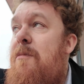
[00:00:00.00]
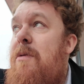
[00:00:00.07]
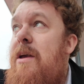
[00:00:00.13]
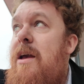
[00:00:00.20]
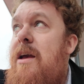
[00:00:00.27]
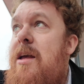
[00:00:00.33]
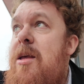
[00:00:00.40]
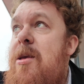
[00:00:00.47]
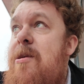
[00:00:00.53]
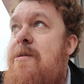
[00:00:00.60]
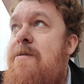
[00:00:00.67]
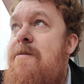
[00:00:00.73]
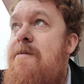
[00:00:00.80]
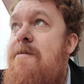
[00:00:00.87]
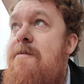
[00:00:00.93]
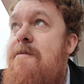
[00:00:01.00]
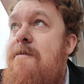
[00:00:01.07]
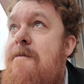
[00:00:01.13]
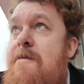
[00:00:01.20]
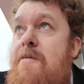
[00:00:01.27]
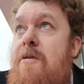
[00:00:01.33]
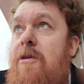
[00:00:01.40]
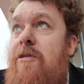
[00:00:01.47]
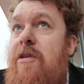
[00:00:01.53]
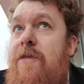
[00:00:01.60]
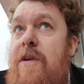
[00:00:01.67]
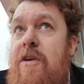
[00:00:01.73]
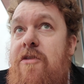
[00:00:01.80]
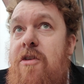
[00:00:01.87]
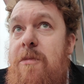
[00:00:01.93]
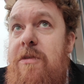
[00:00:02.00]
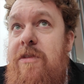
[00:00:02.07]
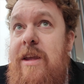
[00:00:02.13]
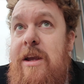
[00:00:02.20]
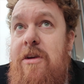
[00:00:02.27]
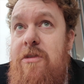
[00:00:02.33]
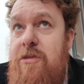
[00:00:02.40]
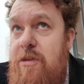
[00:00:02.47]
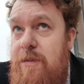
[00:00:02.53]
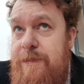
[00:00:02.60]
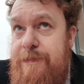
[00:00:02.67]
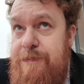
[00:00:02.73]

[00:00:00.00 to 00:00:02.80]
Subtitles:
Yeah, Rosie's finishing up the stickers